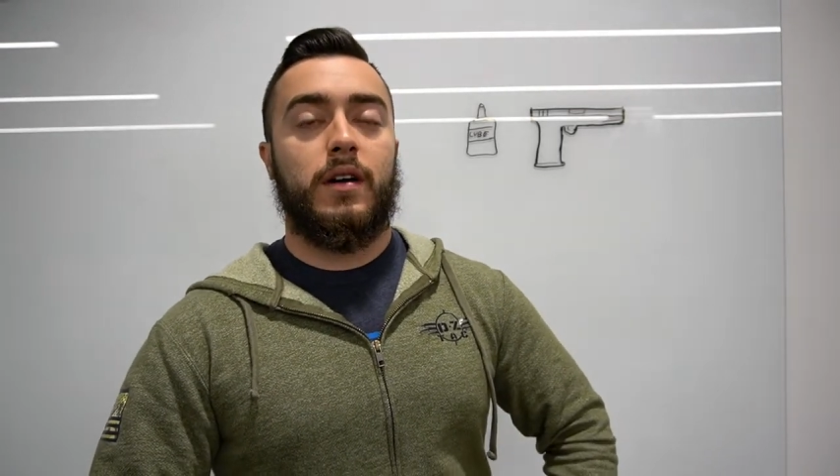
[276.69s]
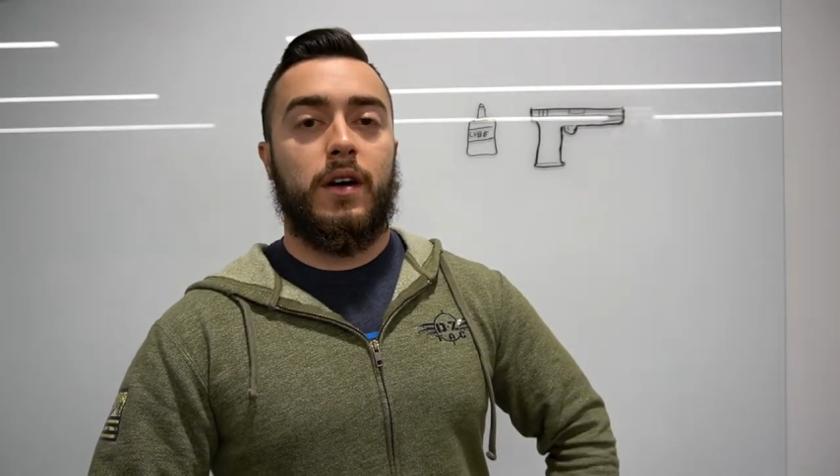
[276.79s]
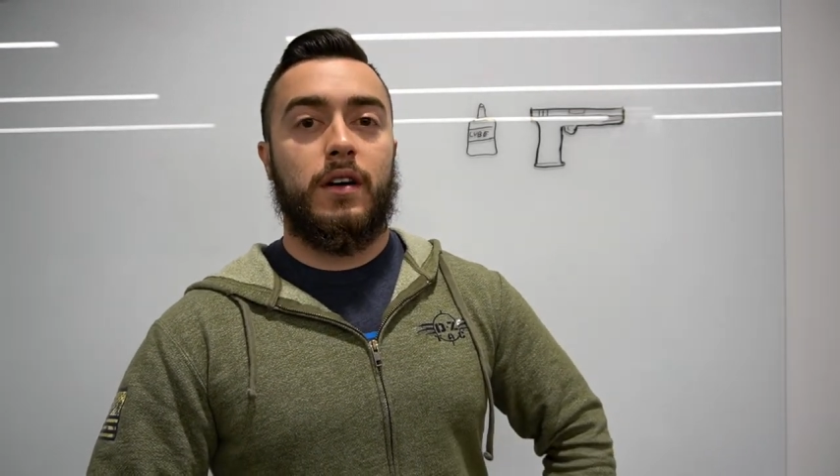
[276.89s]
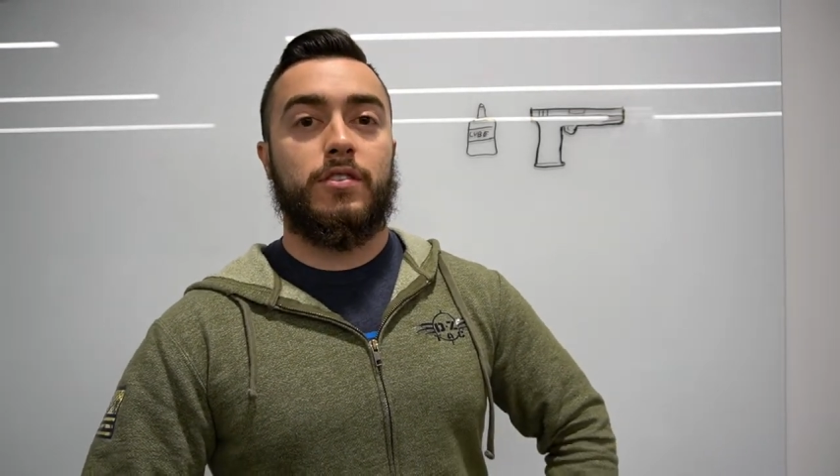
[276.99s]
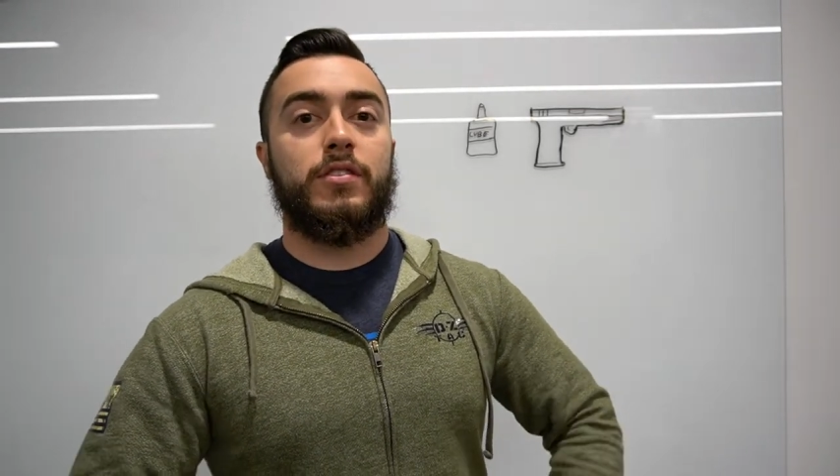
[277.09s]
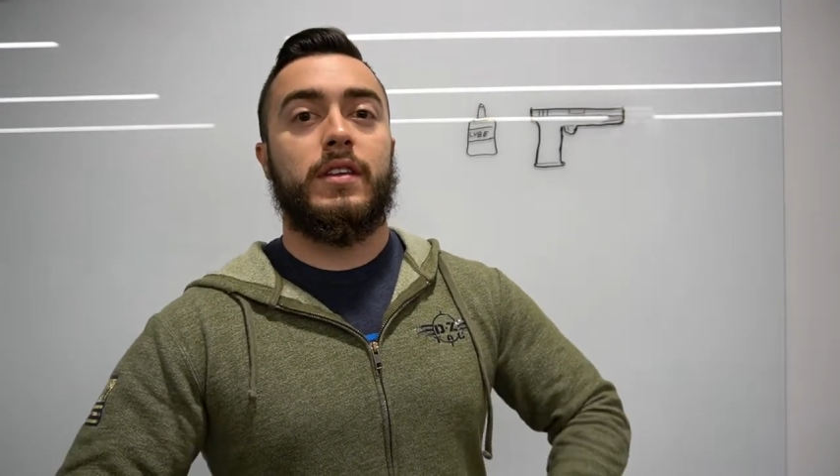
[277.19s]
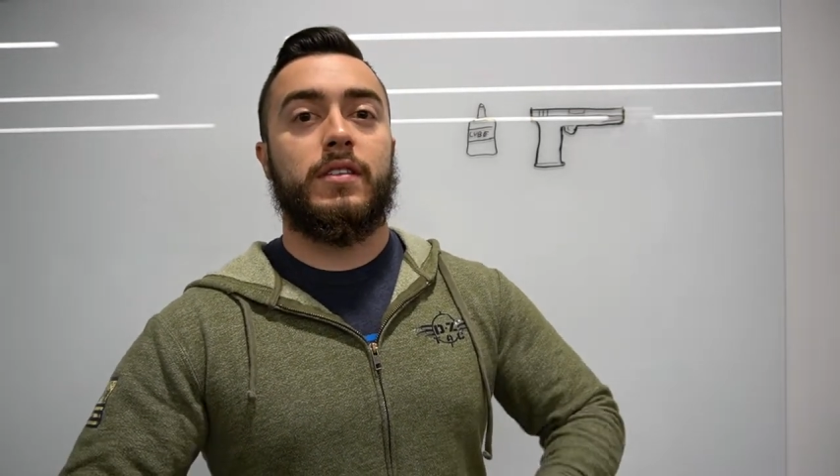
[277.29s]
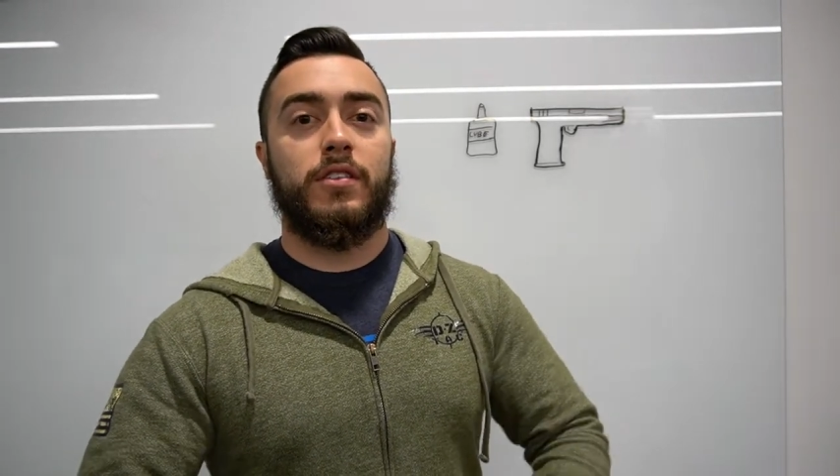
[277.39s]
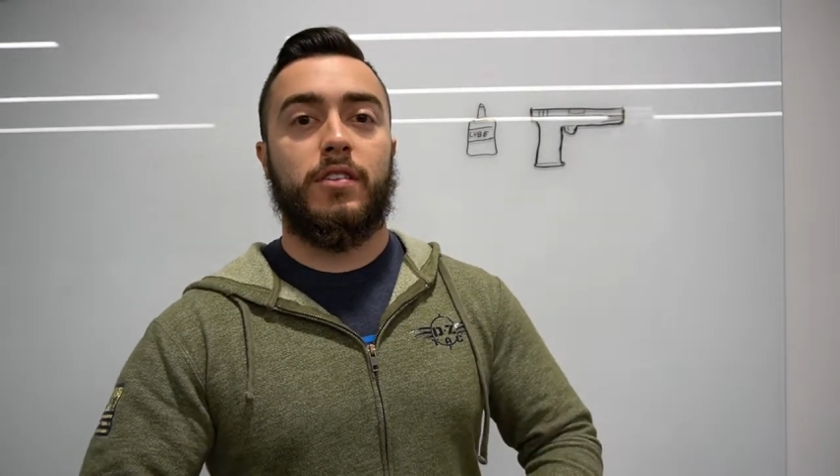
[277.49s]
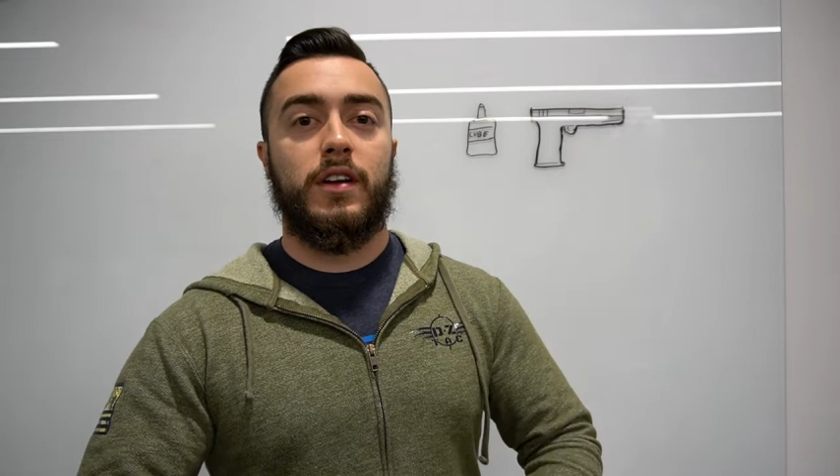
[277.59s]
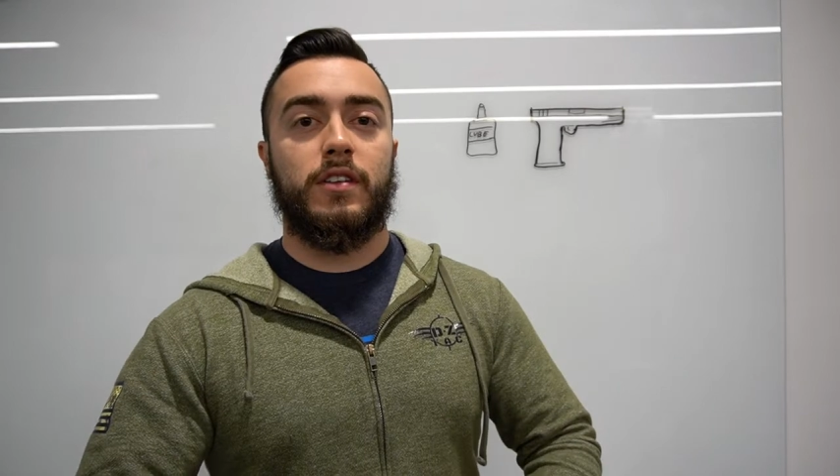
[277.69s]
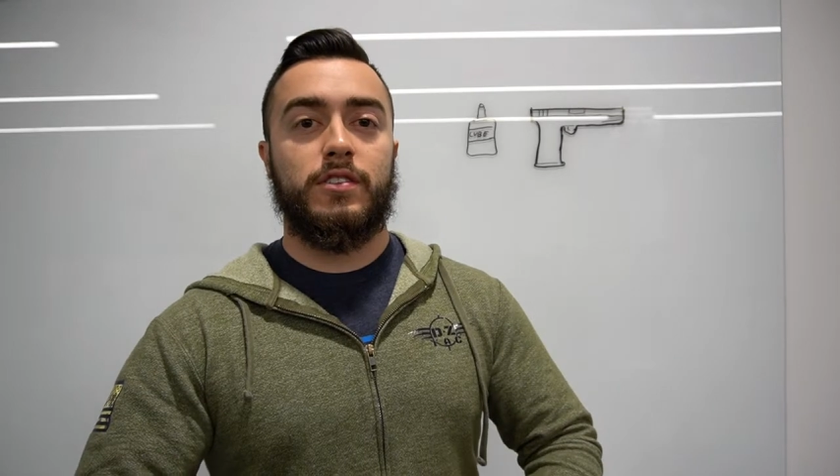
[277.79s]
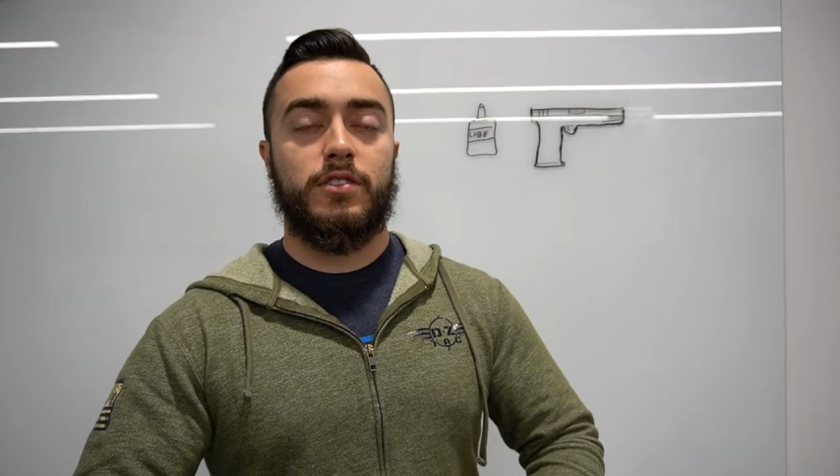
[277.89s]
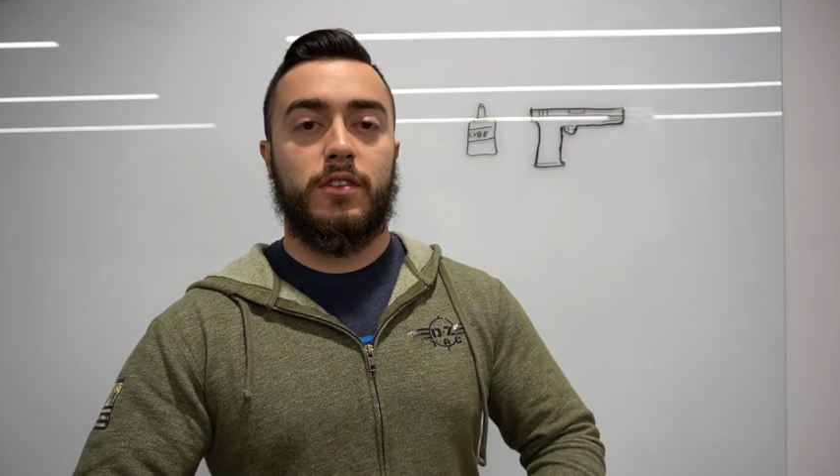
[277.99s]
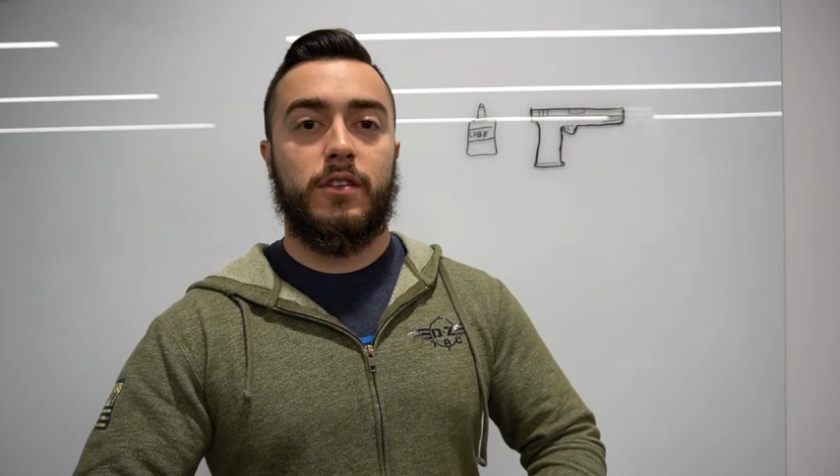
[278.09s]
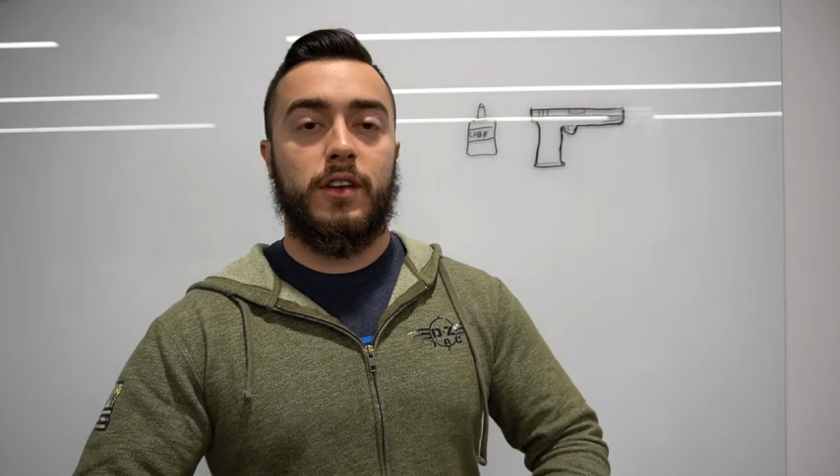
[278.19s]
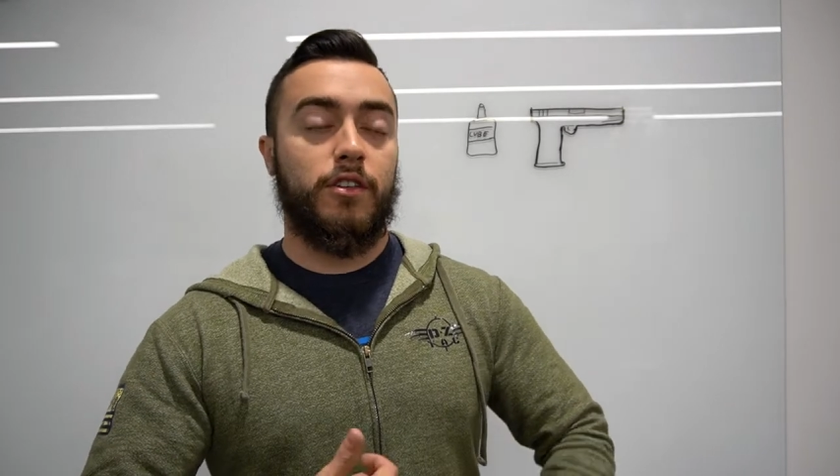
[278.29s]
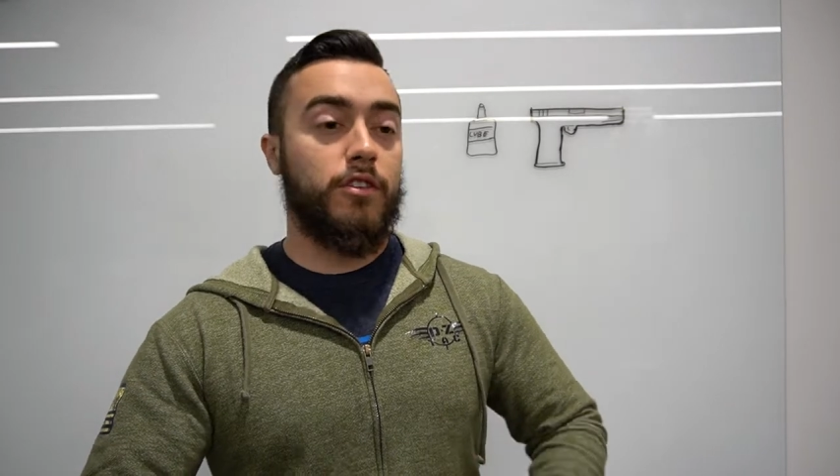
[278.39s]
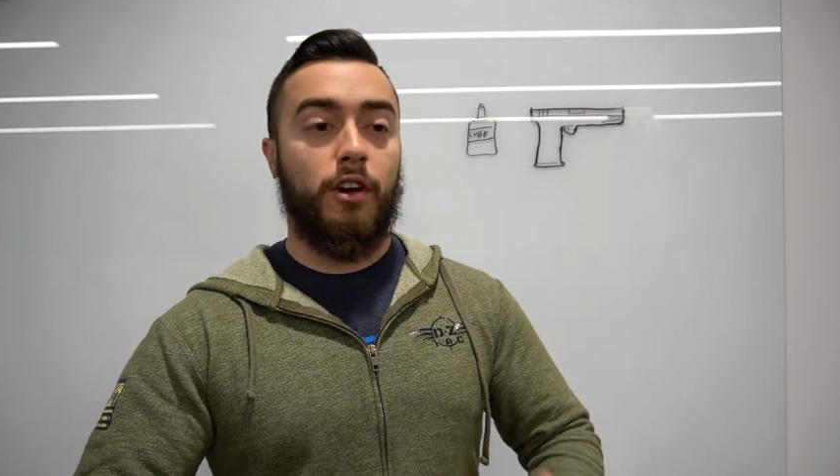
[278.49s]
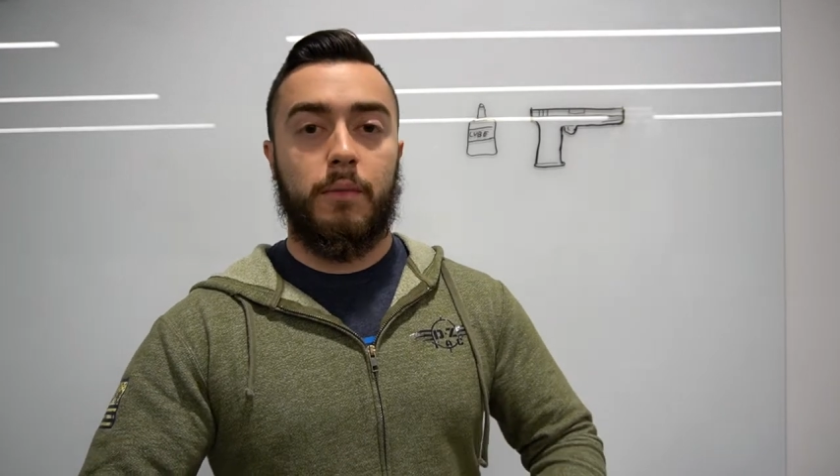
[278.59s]
underneath your
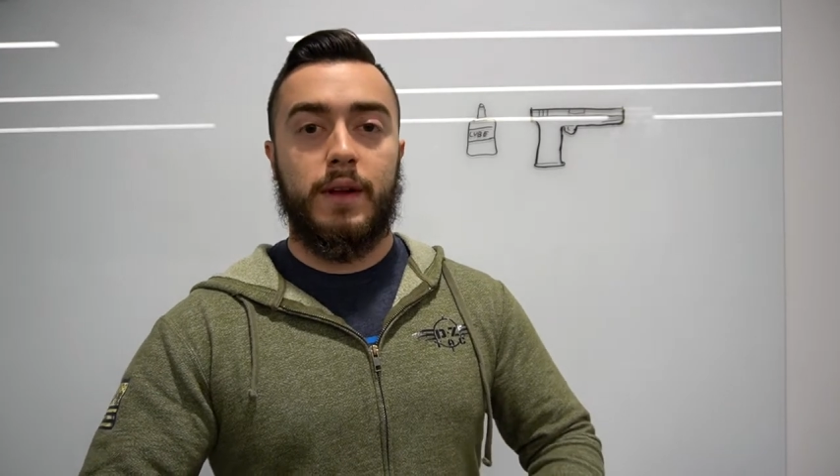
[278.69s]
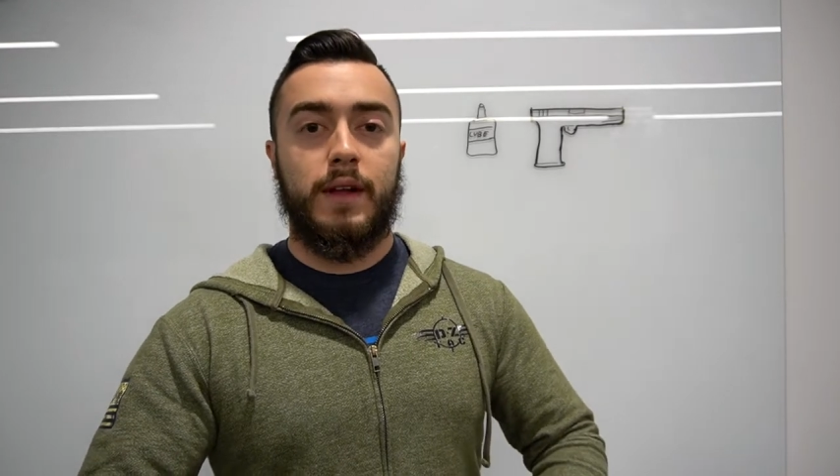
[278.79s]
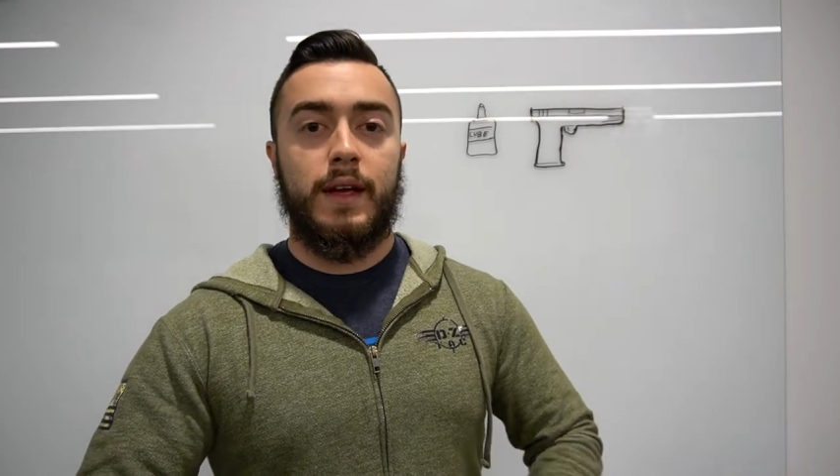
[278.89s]
inner garment